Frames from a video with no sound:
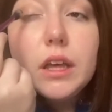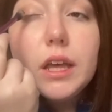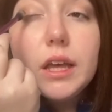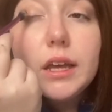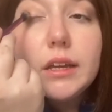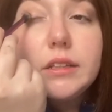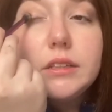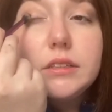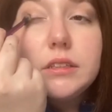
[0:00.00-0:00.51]

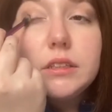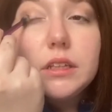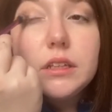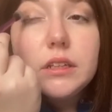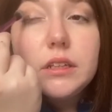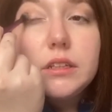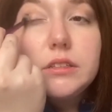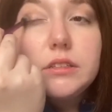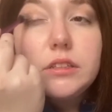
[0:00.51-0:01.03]
And
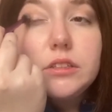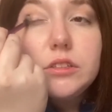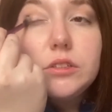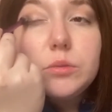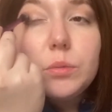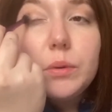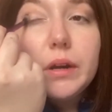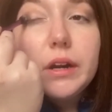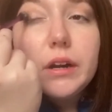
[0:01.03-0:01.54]
this
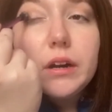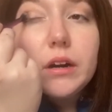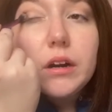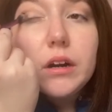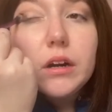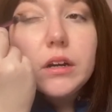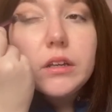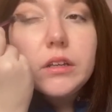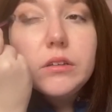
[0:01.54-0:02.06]
is
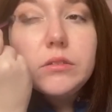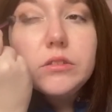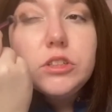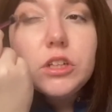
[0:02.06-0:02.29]
where you